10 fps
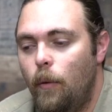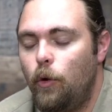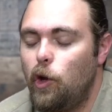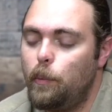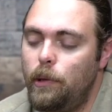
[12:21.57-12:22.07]

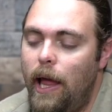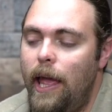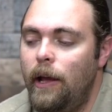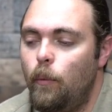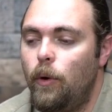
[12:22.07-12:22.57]
When you're
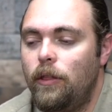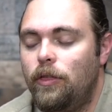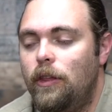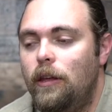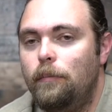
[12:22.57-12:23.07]
playing with
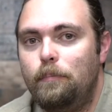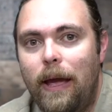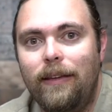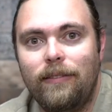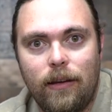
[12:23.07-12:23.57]
the
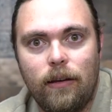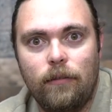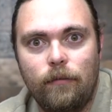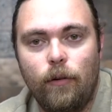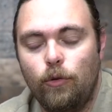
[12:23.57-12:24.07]
basic
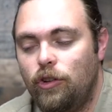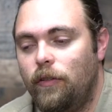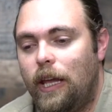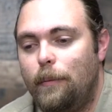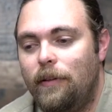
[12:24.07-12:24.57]
version of
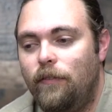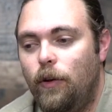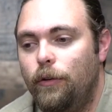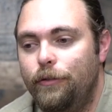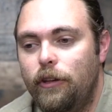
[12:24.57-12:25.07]
the game, it
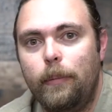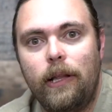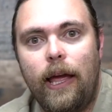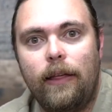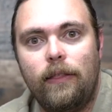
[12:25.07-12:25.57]
feels a little bit
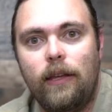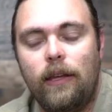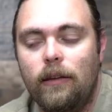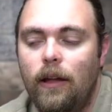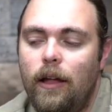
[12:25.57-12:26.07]
like
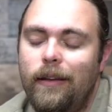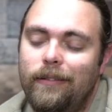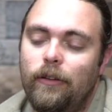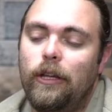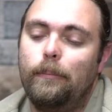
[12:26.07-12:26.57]
the, not
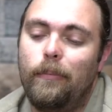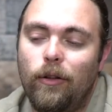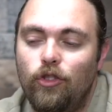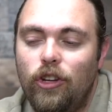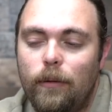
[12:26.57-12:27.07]
necessarily
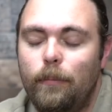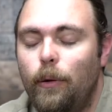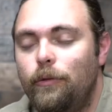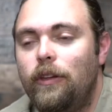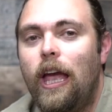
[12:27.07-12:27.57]
munchkin
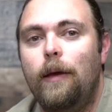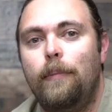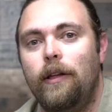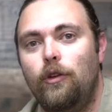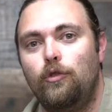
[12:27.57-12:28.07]
per se,
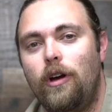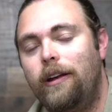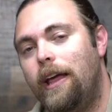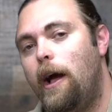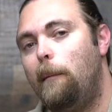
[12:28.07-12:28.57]
but you're
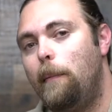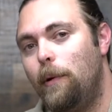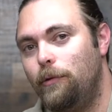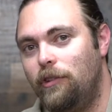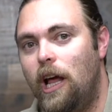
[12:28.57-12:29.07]
trying to help a
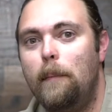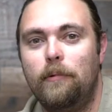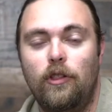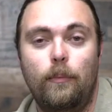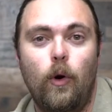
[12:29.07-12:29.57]
person up
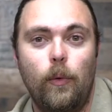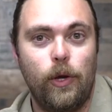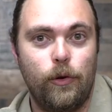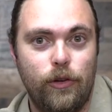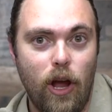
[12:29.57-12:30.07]
until the point where
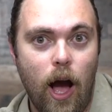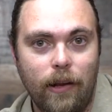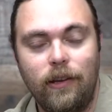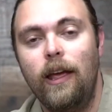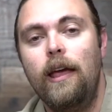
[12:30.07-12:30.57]
you're
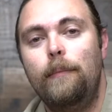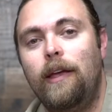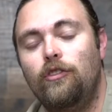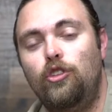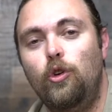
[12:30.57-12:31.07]
not,
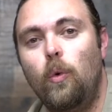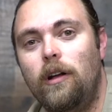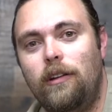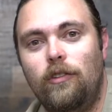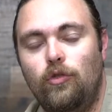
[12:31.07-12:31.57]
because you
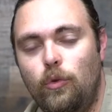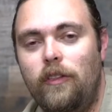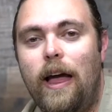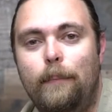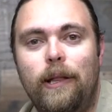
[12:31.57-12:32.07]
want to destroy
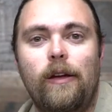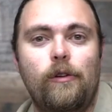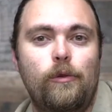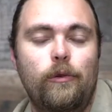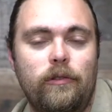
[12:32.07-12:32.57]
that
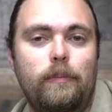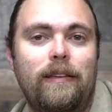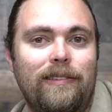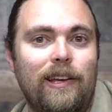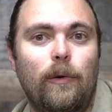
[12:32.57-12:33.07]
player who is
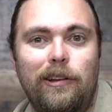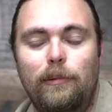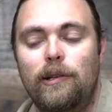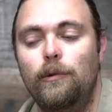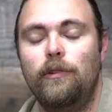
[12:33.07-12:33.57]
basically going to
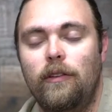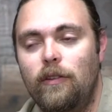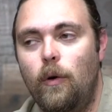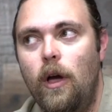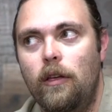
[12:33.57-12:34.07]
be losing.
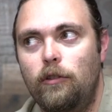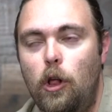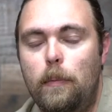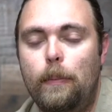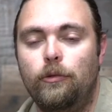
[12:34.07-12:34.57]
So
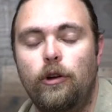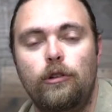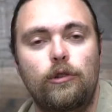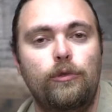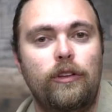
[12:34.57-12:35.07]
slowly people
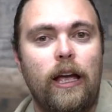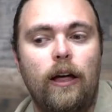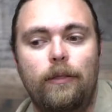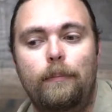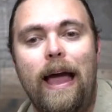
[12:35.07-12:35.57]
start losing
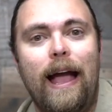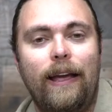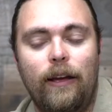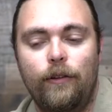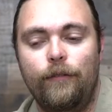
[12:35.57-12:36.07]
health
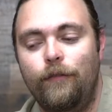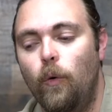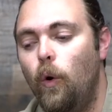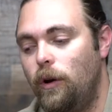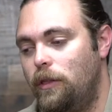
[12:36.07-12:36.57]
back and
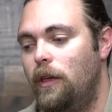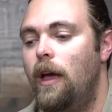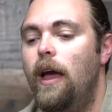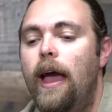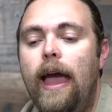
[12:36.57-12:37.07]
forth.
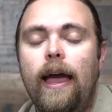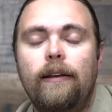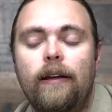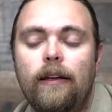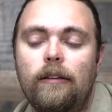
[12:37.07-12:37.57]

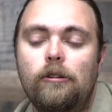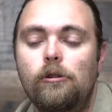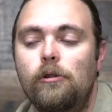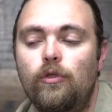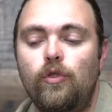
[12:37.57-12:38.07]
And uh,
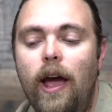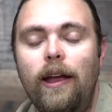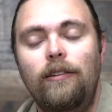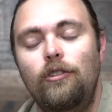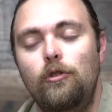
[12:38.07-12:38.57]
you're
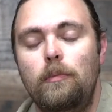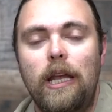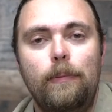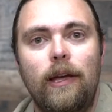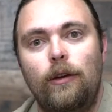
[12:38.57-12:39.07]
trying to
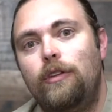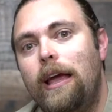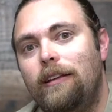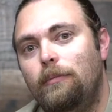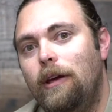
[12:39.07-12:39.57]
manipulate your
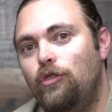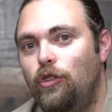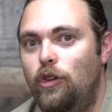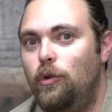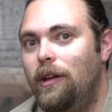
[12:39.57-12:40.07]
deck to make sure
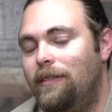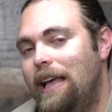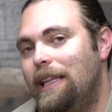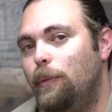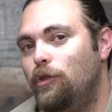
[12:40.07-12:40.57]
that you get
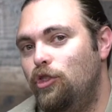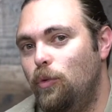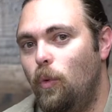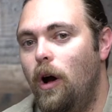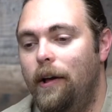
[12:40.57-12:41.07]
exactly what you
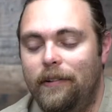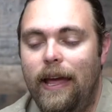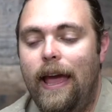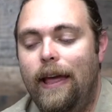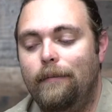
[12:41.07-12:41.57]
want.
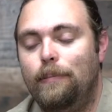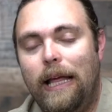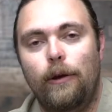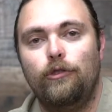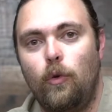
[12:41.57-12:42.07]
And
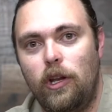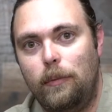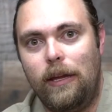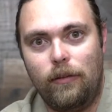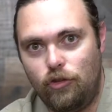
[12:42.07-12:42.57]
players are going to
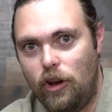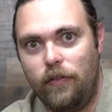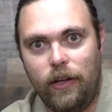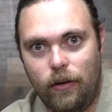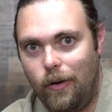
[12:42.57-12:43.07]
be
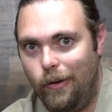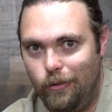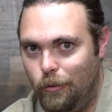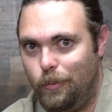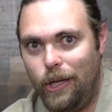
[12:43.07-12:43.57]
shuffling
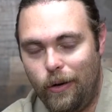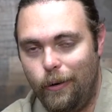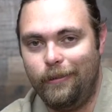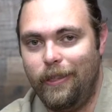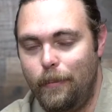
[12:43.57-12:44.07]
cards or putting
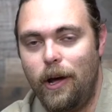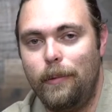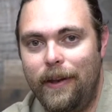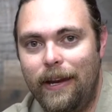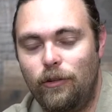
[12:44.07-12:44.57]
cards in the bottom
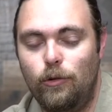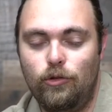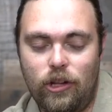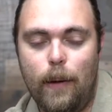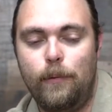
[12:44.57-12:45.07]
of the deck to
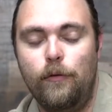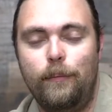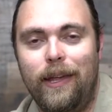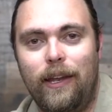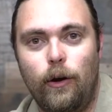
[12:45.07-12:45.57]
stop you
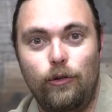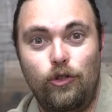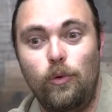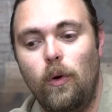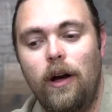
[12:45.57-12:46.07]
from getting cards
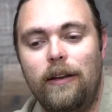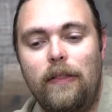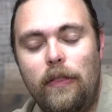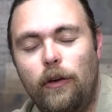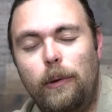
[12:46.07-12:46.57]
you want,
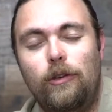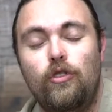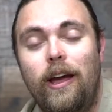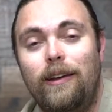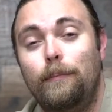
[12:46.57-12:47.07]
and they're going to be
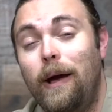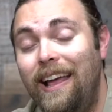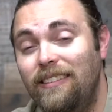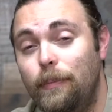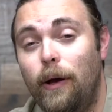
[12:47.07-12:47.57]
trying to buy
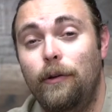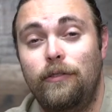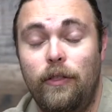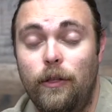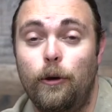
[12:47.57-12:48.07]
spells
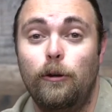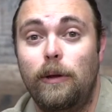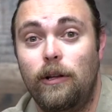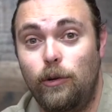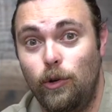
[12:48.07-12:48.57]
that they're going to be
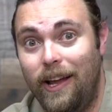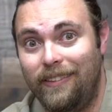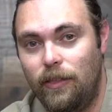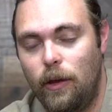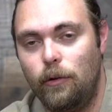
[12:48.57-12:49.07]
able to
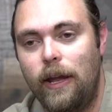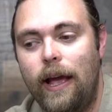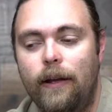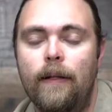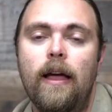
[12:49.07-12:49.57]
utilize in their
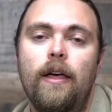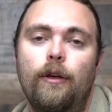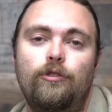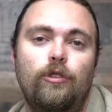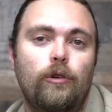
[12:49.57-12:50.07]
deck.
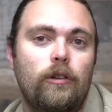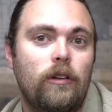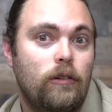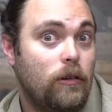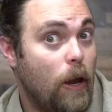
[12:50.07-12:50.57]
There's
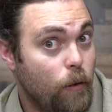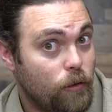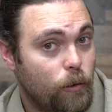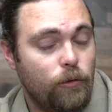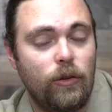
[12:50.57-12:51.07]
certain
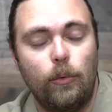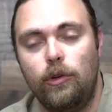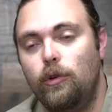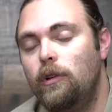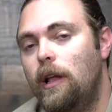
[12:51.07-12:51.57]
characters that will
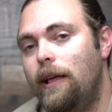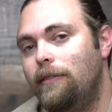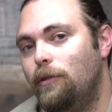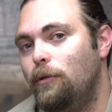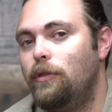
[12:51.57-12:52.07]
utilize
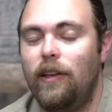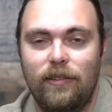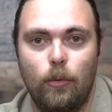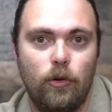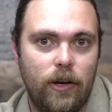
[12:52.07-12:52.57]
certain
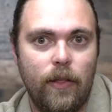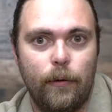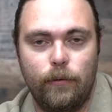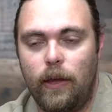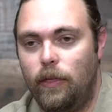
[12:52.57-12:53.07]
things more than
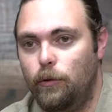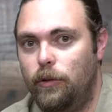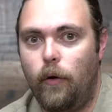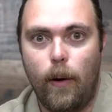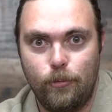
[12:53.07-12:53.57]
others. Like there's
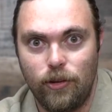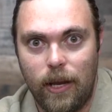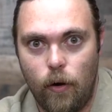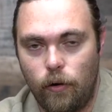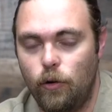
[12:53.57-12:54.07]
the corruption
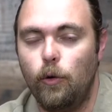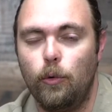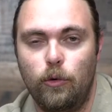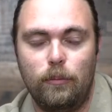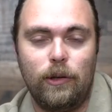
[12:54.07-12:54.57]
character who
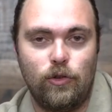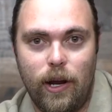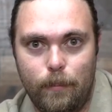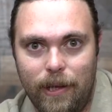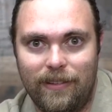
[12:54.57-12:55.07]
will simply try
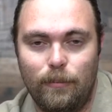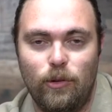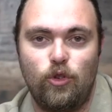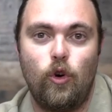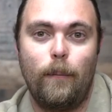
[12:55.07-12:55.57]
and place as
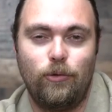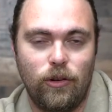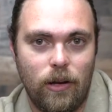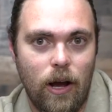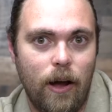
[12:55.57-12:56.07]
much
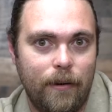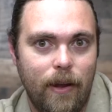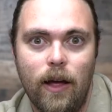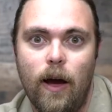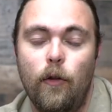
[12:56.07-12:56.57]
corruption on
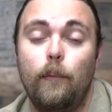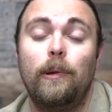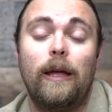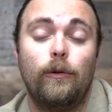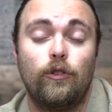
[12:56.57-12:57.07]
other
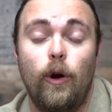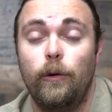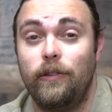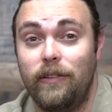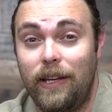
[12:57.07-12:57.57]
players'
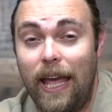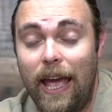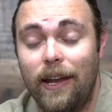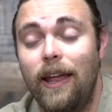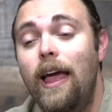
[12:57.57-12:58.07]
cards as he
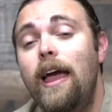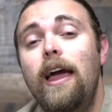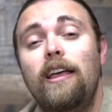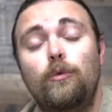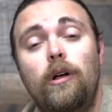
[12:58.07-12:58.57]
can,
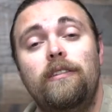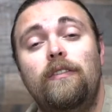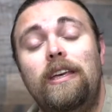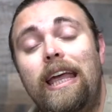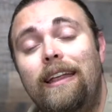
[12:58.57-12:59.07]
as well as
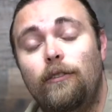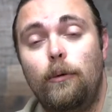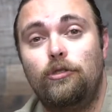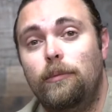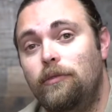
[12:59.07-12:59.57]
if he gains
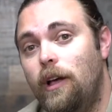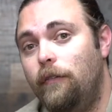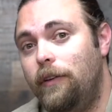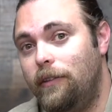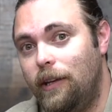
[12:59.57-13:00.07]
corruption
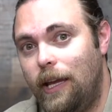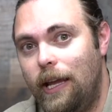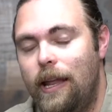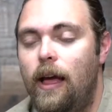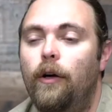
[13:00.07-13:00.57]
himself, he's going to
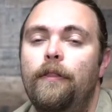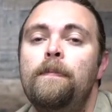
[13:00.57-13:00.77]
gain health.